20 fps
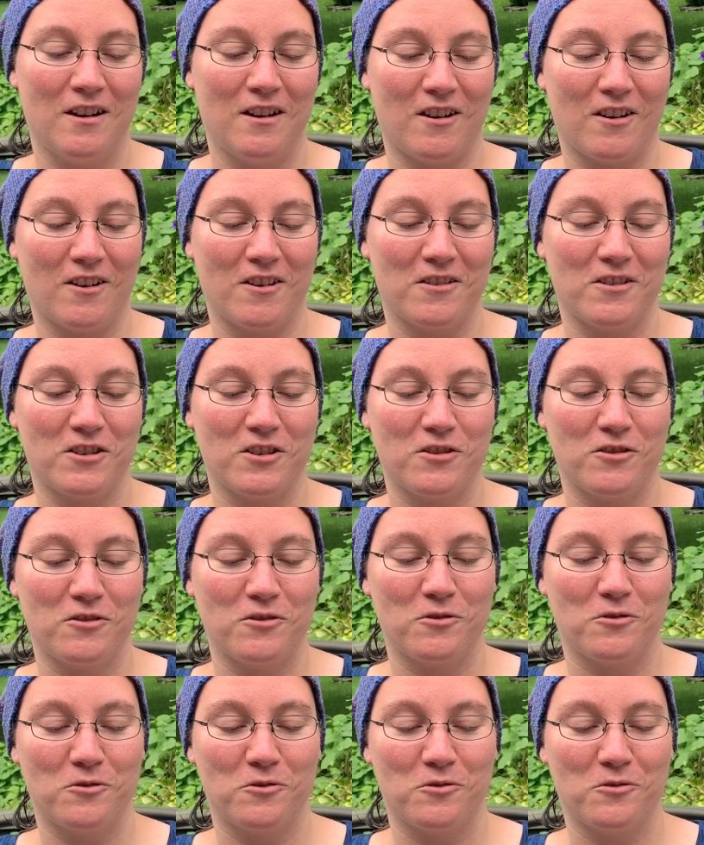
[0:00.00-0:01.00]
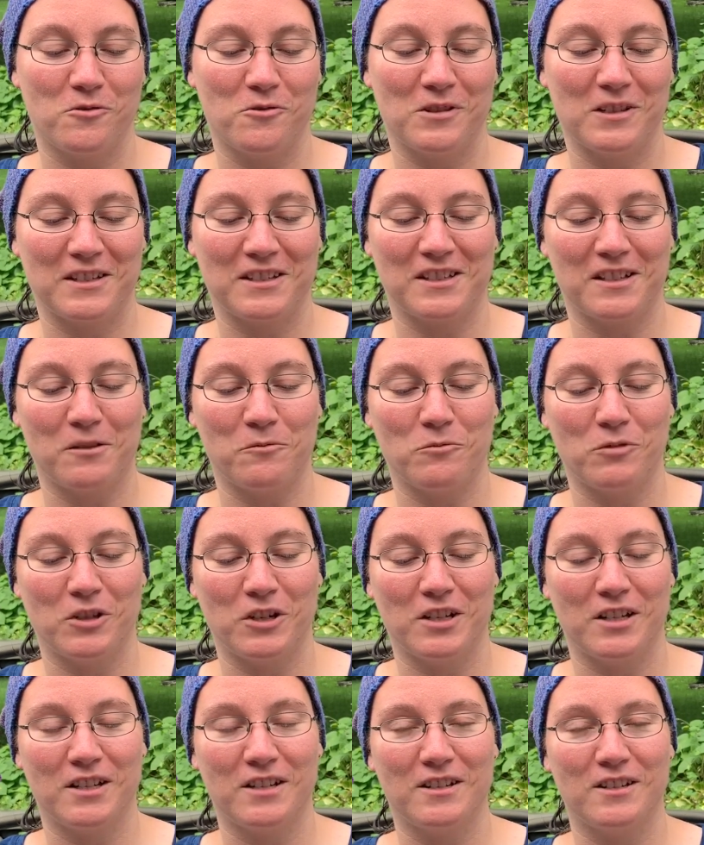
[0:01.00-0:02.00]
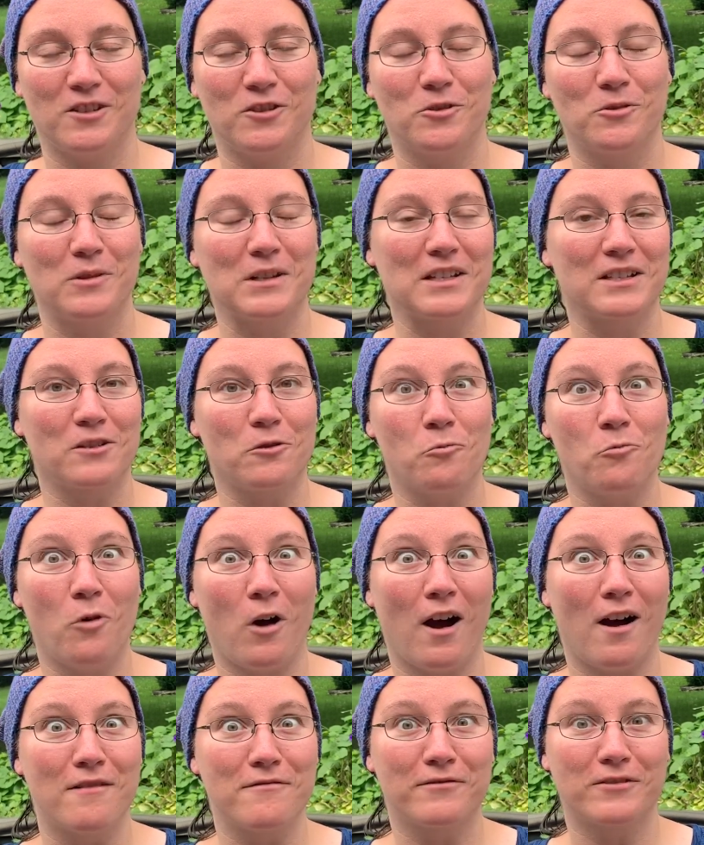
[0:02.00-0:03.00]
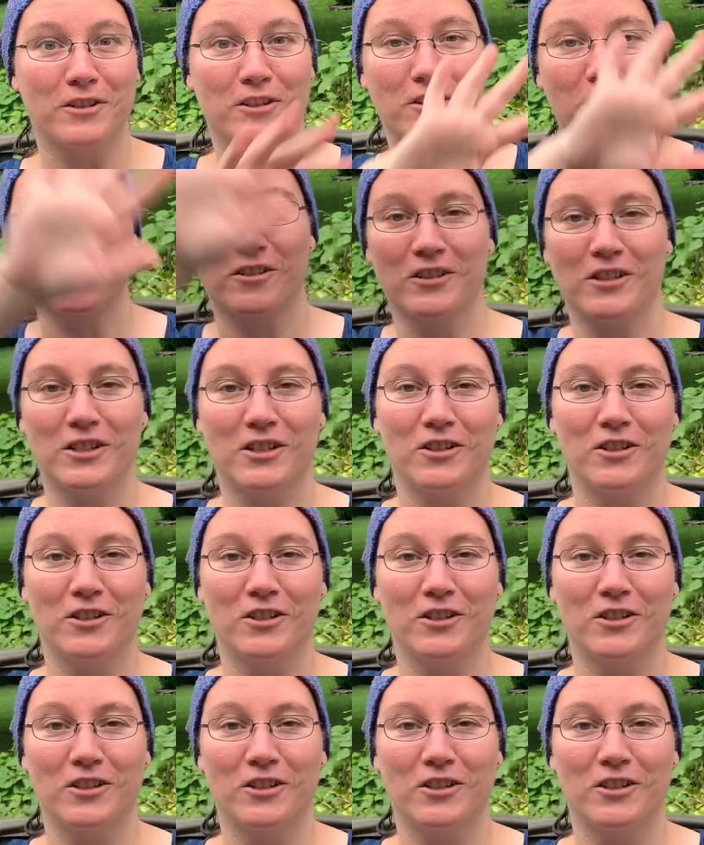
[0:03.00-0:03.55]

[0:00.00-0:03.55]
Are you someone who is a wafter?